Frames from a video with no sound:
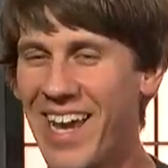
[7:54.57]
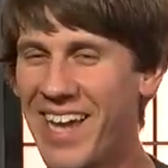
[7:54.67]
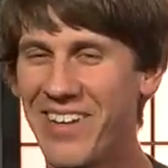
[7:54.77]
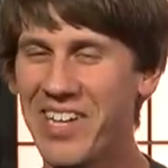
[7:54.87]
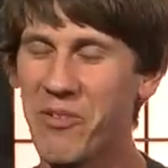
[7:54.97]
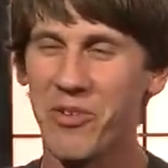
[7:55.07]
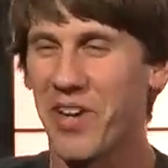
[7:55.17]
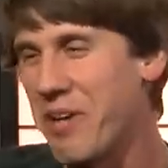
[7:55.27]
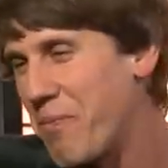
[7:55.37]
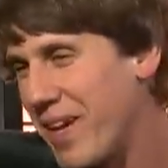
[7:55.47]
and like, we're
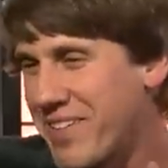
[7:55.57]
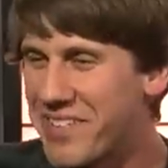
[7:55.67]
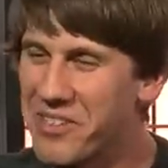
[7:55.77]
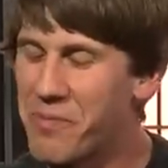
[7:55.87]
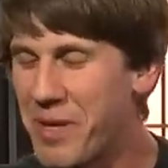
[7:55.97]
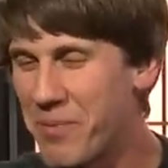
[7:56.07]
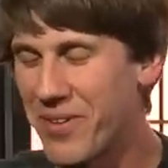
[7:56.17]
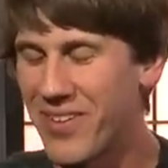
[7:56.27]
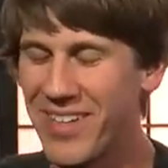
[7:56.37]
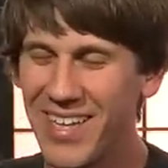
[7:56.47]
trying to pitch these
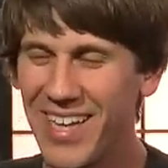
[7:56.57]
people,